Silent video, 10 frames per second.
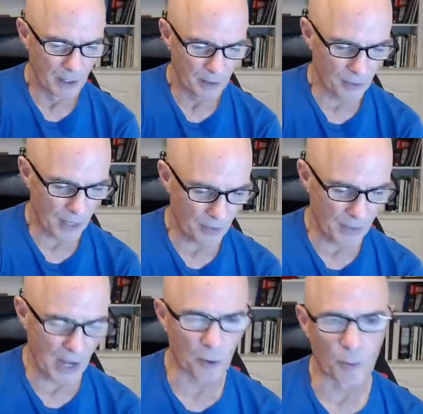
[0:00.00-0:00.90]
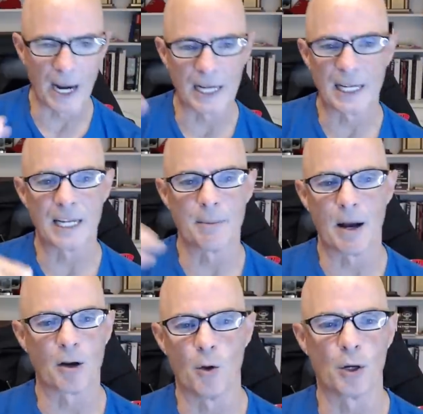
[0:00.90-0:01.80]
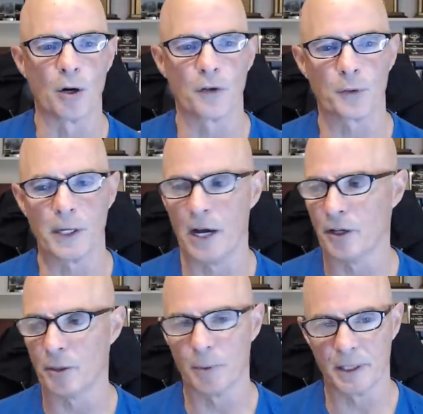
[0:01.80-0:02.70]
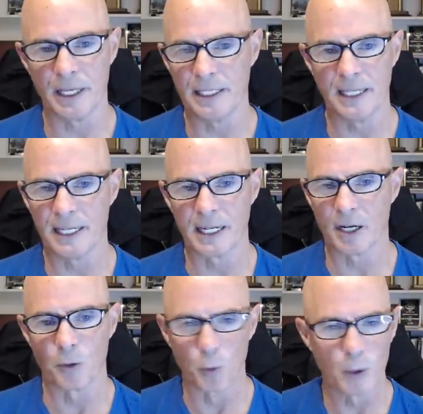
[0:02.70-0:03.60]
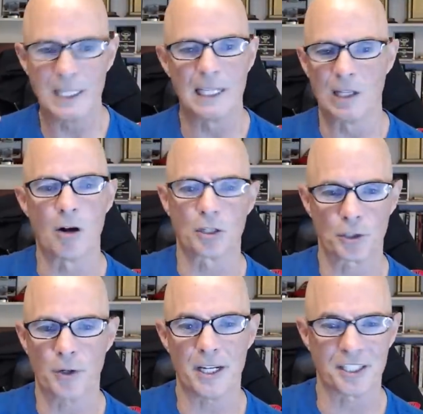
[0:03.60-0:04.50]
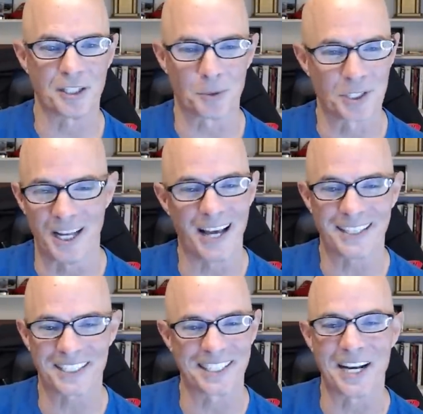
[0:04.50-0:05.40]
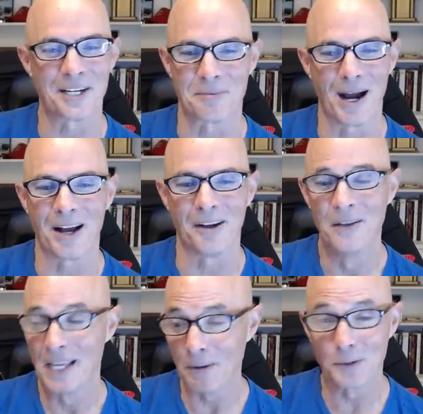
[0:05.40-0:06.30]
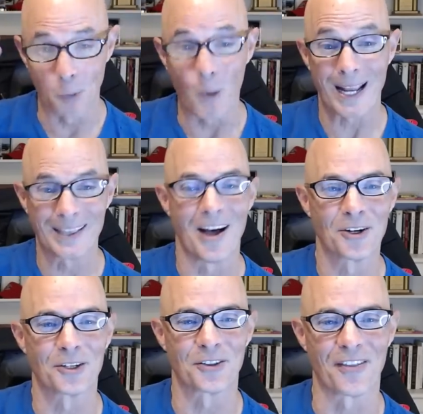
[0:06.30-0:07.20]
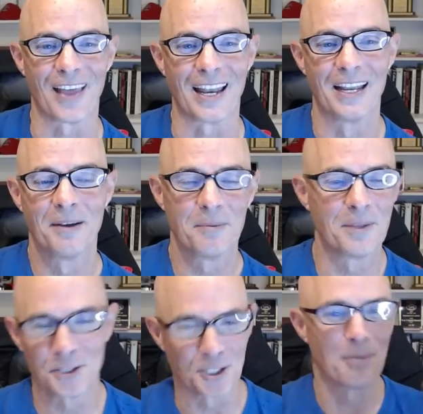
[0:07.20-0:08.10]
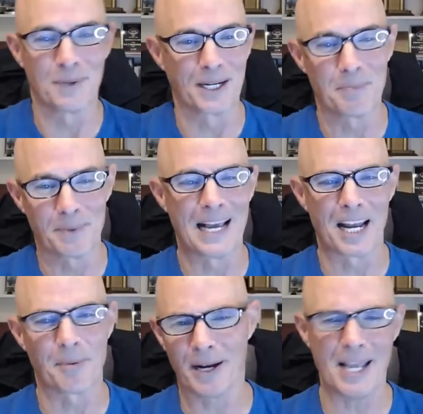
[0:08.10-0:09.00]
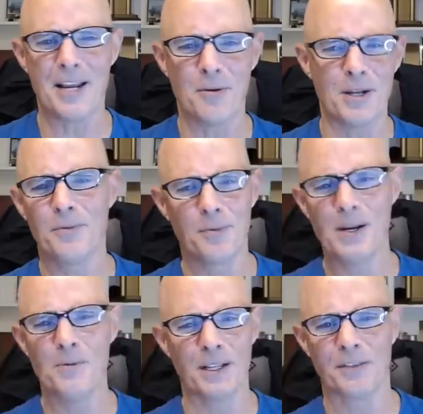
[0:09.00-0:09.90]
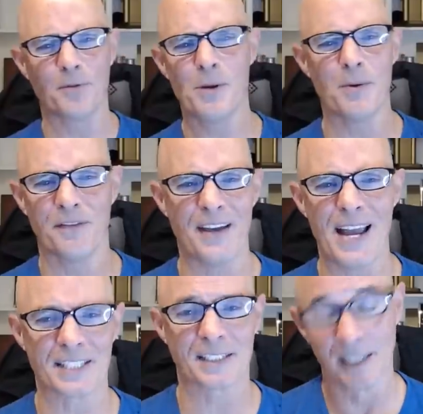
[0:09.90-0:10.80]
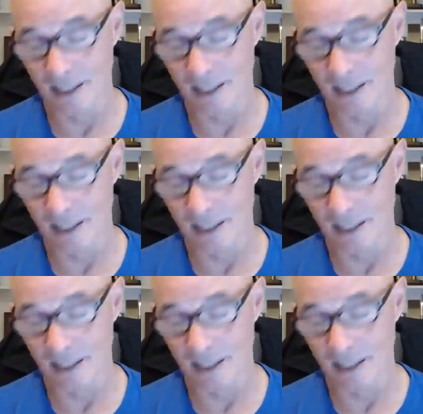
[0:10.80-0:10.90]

they, they were bragging about going over 300, but they did it on a really long stretch that was not the standing mile. It was way longer than that. And they're jumping up and down about, hey, we we went we went fast.